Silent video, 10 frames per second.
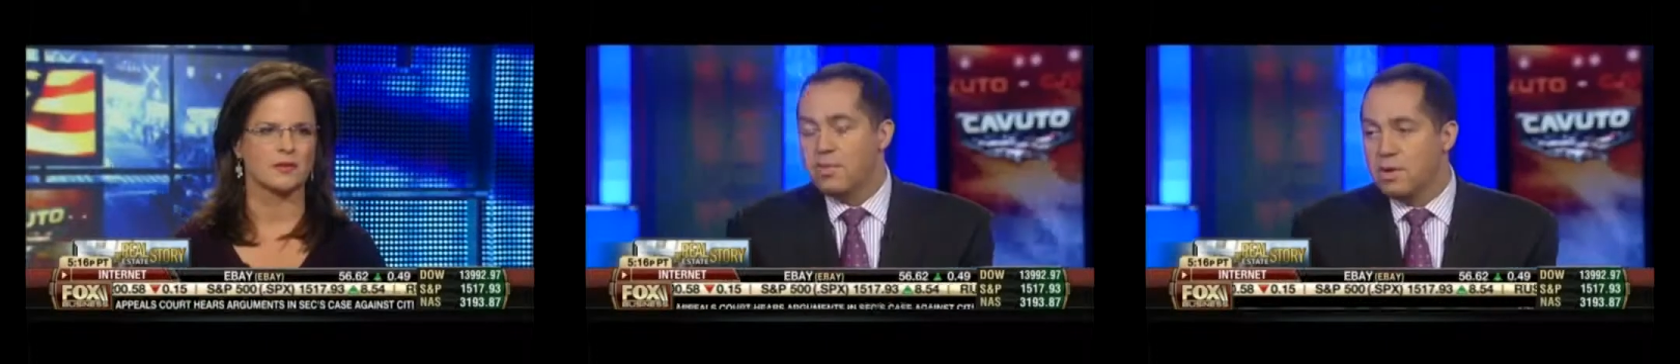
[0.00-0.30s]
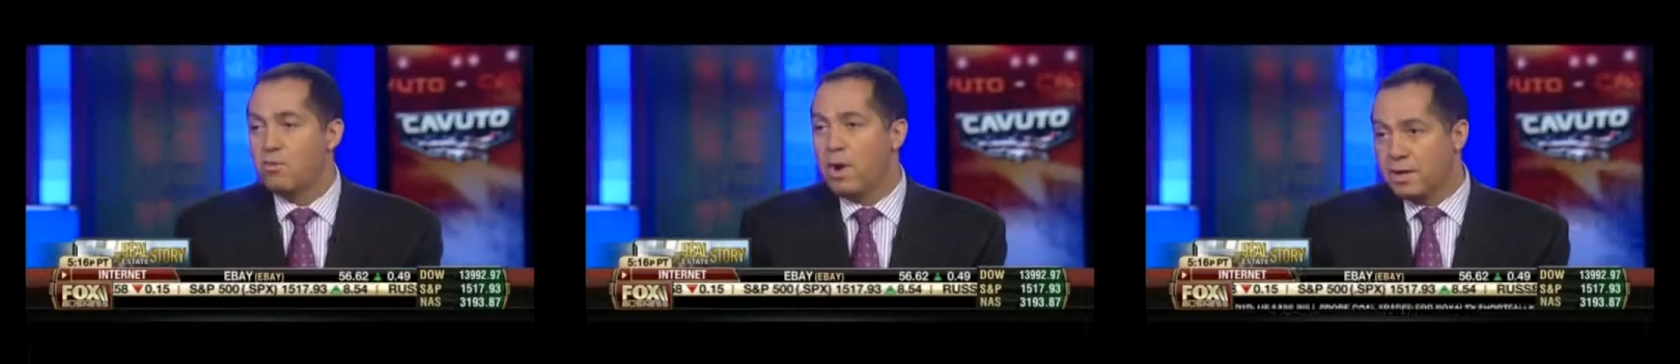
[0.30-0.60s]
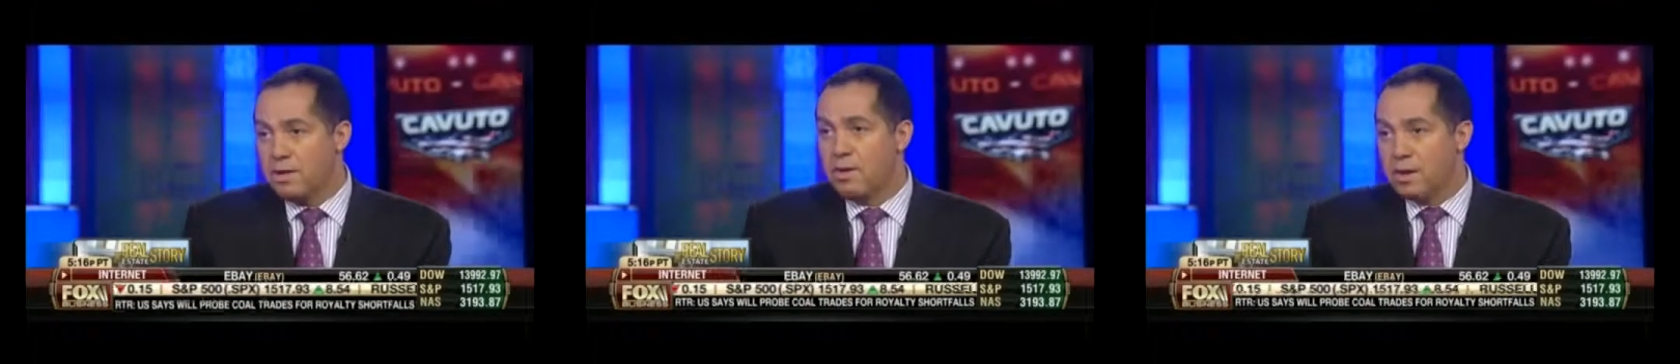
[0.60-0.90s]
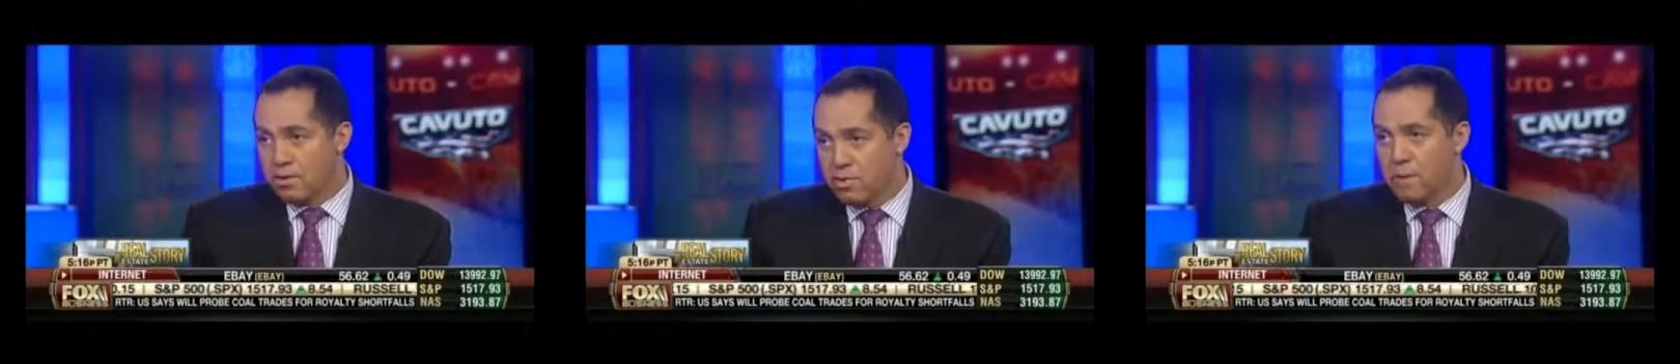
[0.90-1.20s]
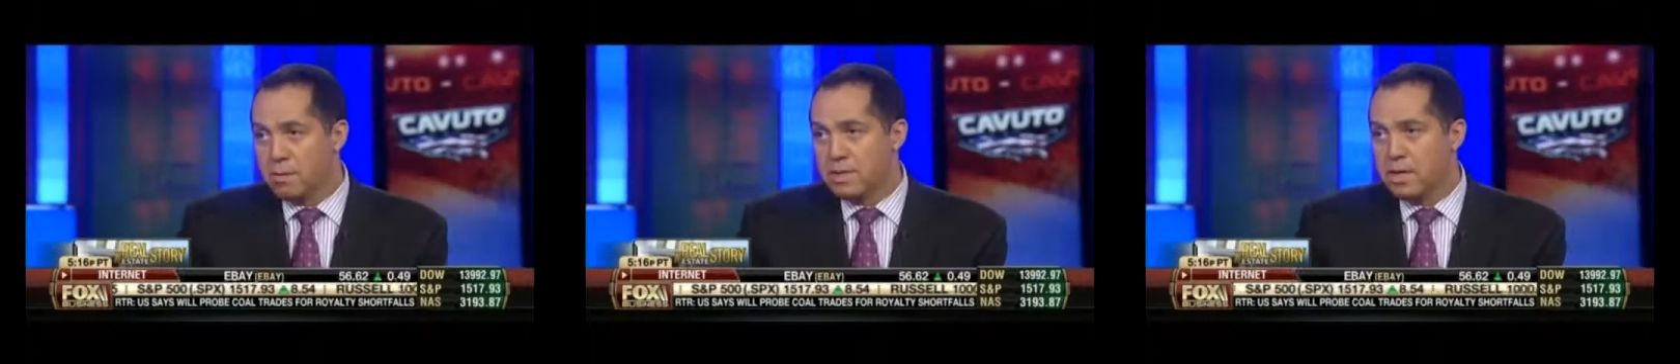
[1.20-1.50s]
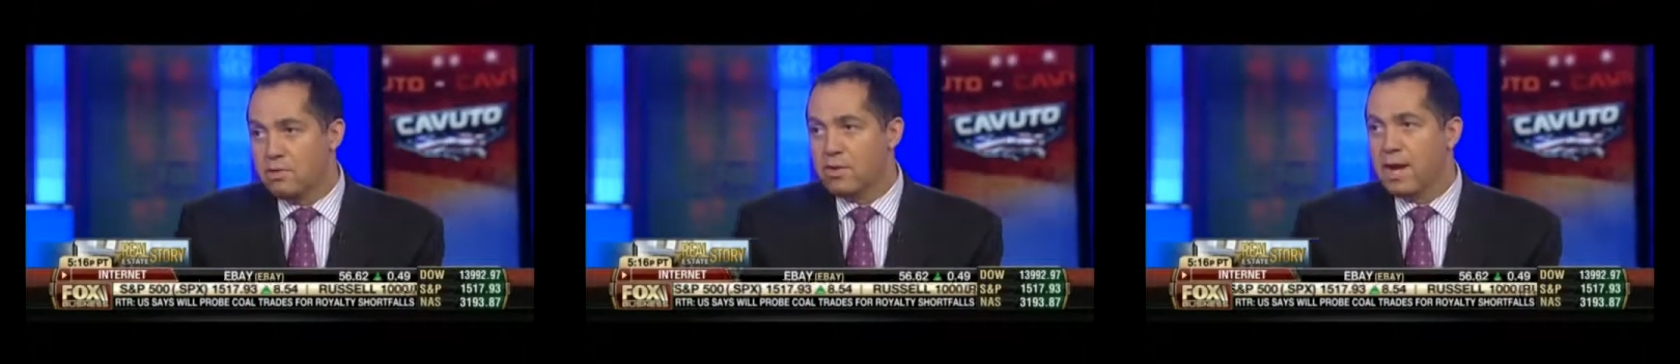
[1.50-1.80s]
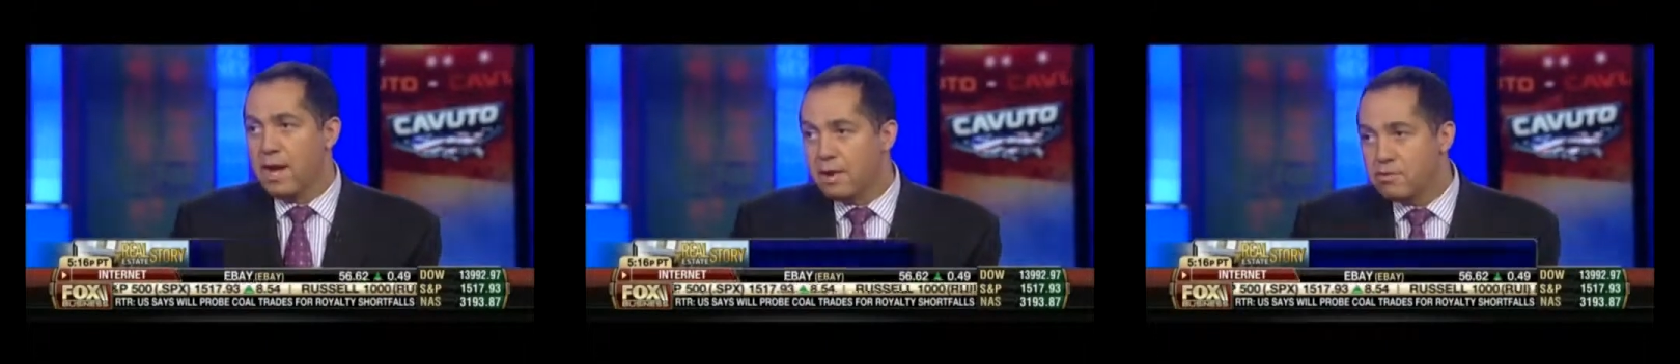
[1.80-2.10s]
I think you're right. In the next couple of years,
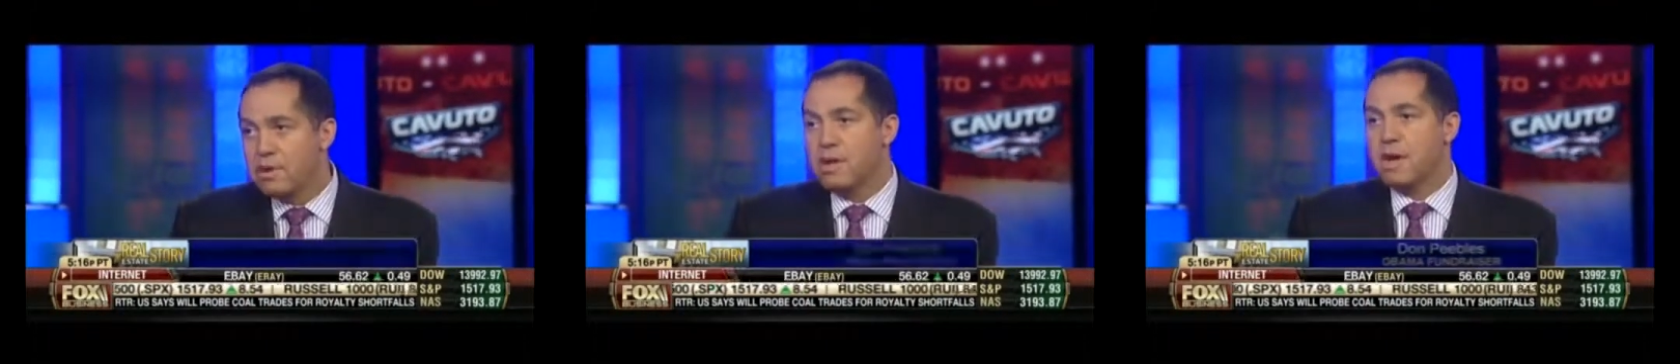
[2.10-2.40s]
as